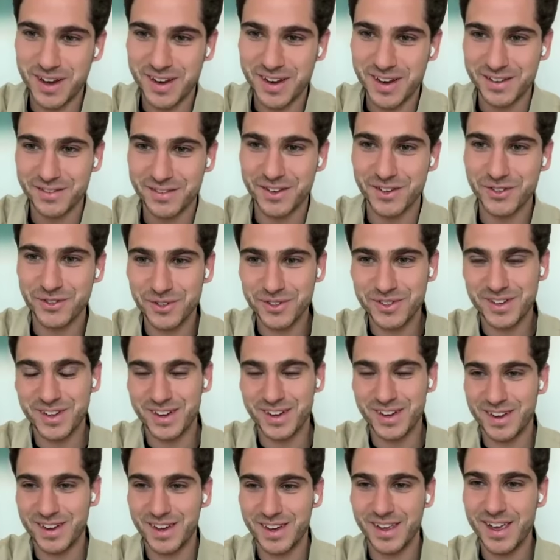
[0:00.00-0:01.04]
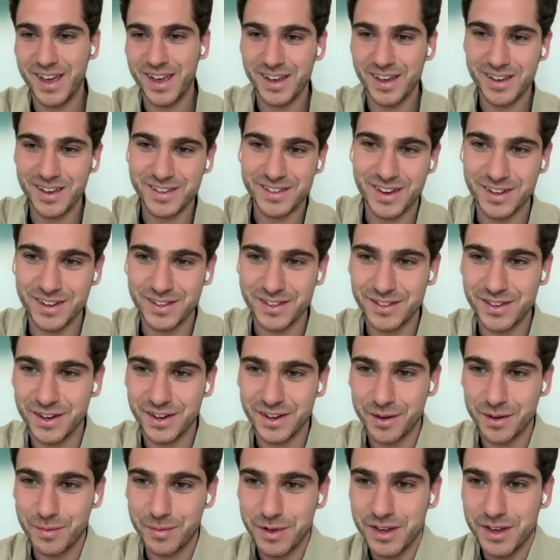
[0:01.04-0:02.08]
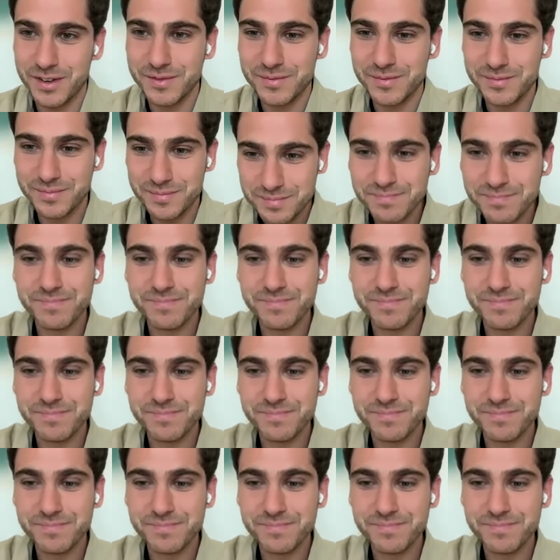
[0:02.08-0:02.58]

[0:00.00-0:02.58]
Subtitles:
great individuals, and yeah, excited to talk a bit.